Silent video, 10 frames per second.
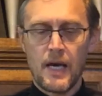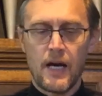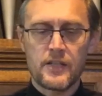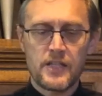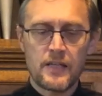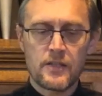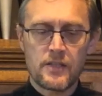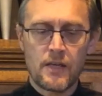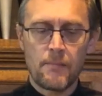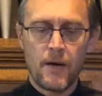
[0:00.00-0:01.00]
I sense
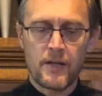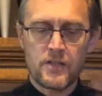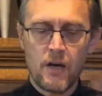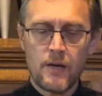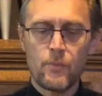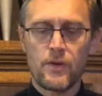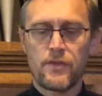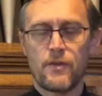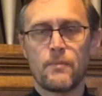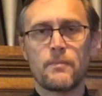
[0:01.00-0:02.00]
that my time
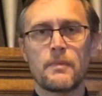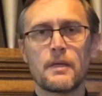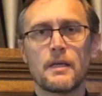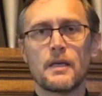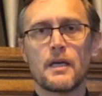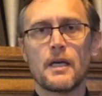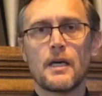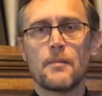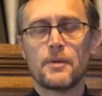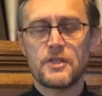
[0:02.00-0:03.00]
with them,
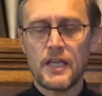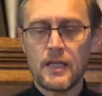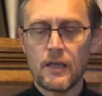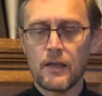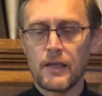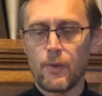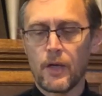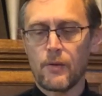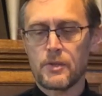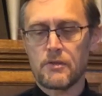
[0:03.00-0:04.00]
particularly when
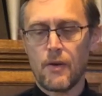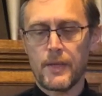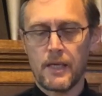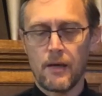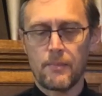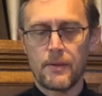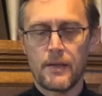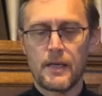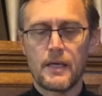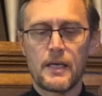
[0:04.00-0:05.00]
I was growing up,
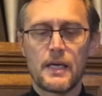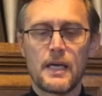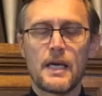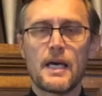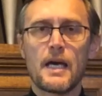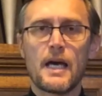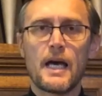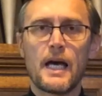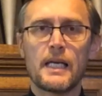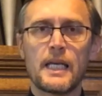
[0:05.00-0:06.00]

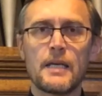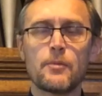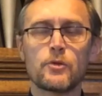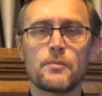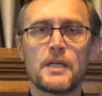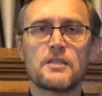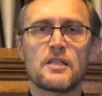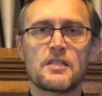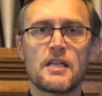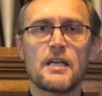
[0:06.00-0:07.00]
enabled me to
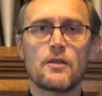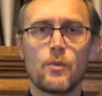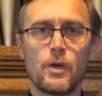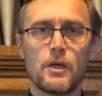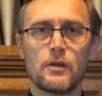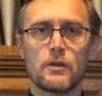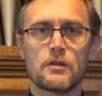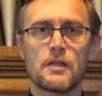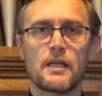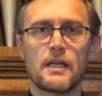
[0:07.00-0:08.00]
see the world